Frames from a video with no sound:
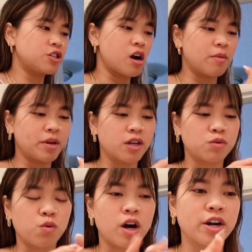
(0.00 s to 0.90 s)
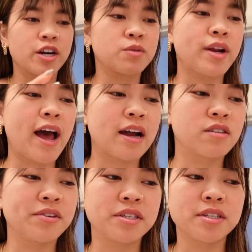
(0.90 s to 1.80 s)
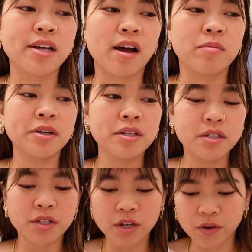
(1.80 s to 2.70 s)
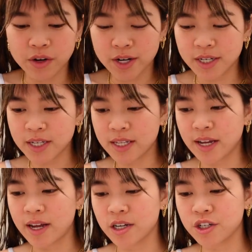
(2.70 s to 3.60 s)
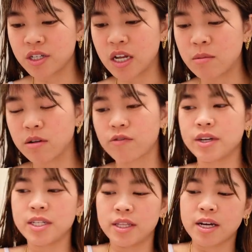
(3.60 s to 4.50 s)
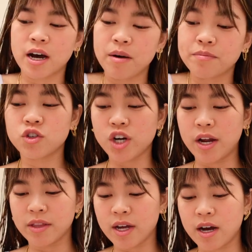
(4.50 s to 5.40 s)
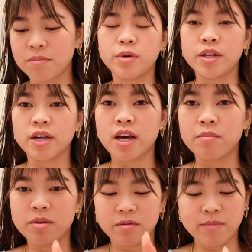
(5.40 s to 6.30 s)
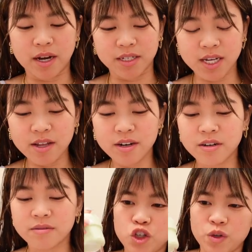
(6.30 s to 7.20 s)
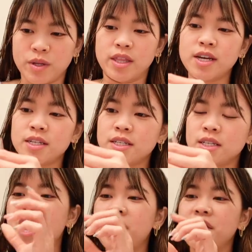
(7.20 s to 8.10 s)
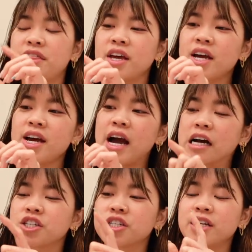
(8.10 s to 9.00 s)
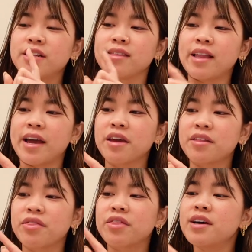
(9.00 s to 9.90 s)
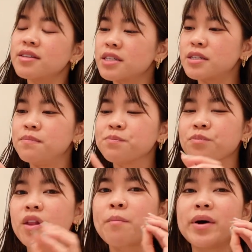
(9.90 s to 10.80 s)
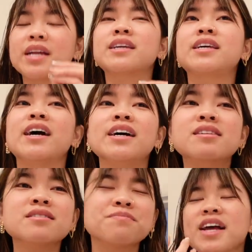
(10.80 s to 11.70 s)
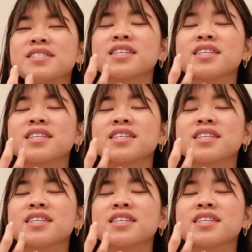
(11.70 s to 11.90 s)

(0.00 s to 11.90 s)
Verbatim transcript: jar, because water is what activates the tablets. So there is like that extra step of rinsing the cup, drying the cup, putting the cup back together, doing this. I think I actually like this, but again, it